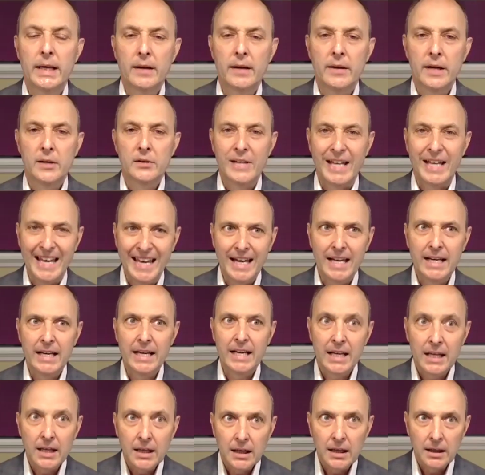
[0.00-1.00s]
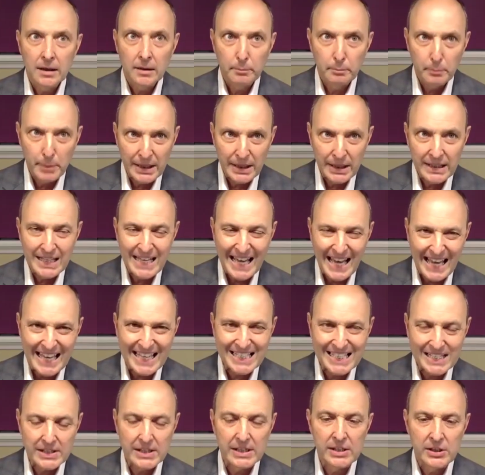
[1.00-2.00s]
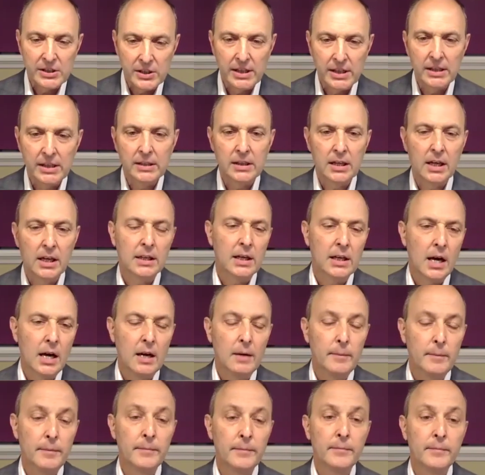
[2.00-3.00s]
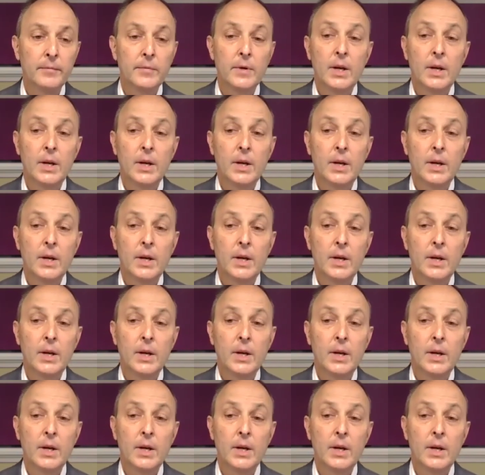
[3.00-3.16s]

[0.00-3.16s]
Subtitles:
And again, that's npact.com.